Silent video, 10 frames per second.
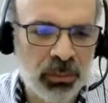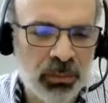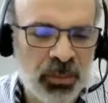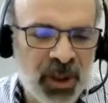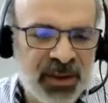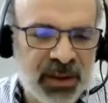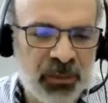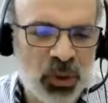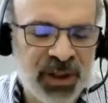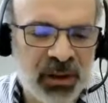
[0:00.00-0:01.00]
basically
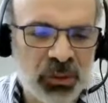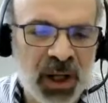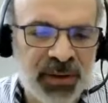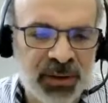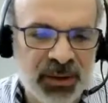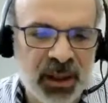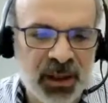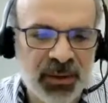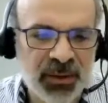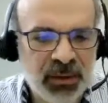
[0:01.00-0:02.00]
what Synchronizer
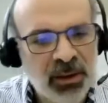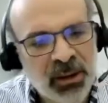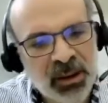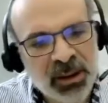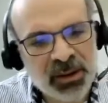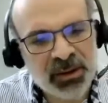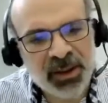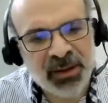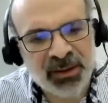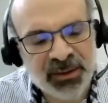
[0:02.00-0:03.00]
does, it
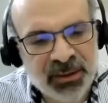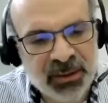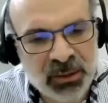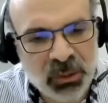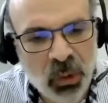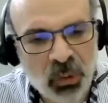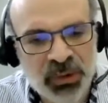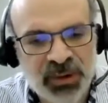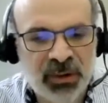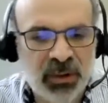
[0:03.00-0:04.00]
tells
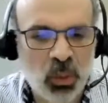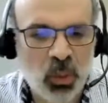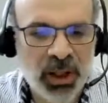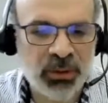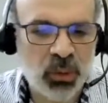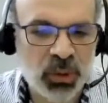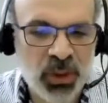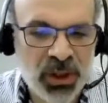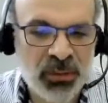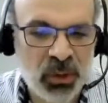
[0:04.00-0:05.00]
nodes when to
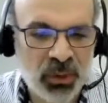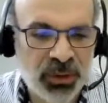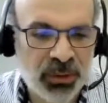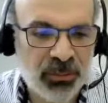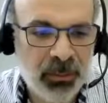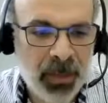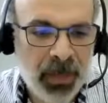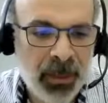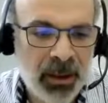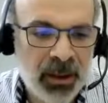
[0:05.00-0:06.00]
switch views.
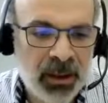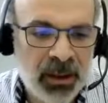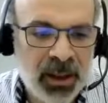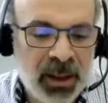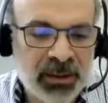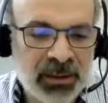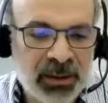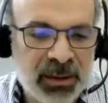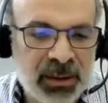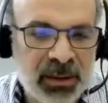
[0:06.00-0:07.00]
And
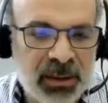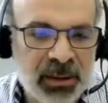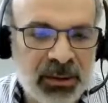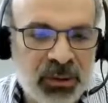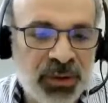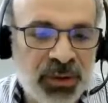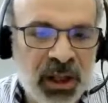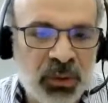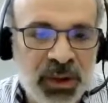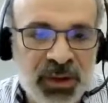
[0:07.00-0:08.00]
turns
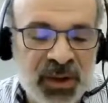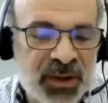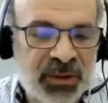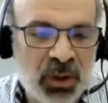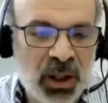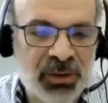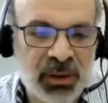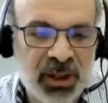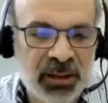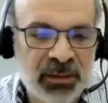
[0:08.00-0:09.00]
out that this structure
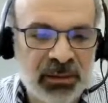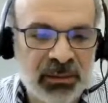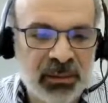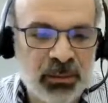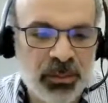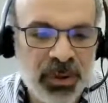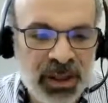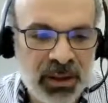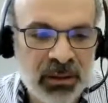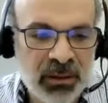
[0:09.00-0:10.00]
can
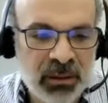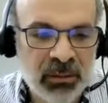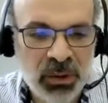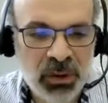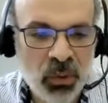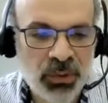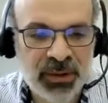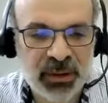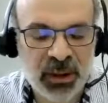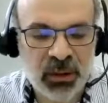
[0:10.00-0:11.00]
be
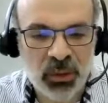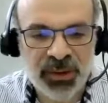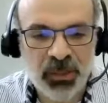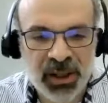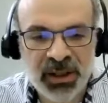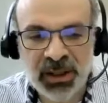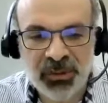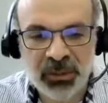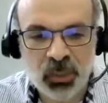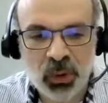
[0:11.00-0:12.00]
reused across many
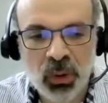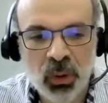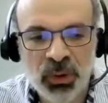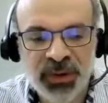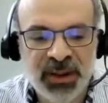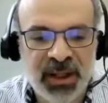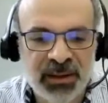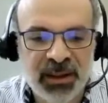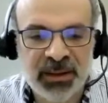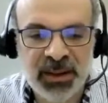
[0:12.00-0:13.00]
different protocols, and
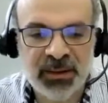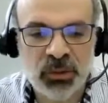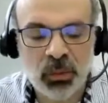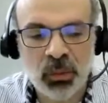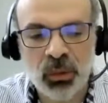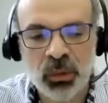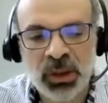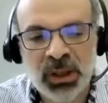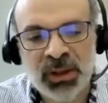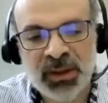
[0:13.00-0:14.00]
that leads to more
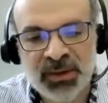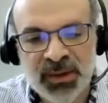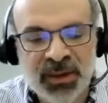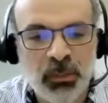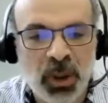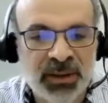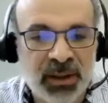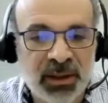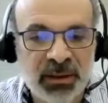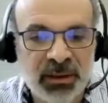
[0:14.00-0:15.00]
systematic
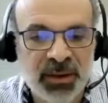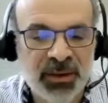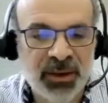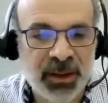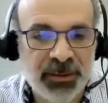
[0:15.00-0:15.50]
design.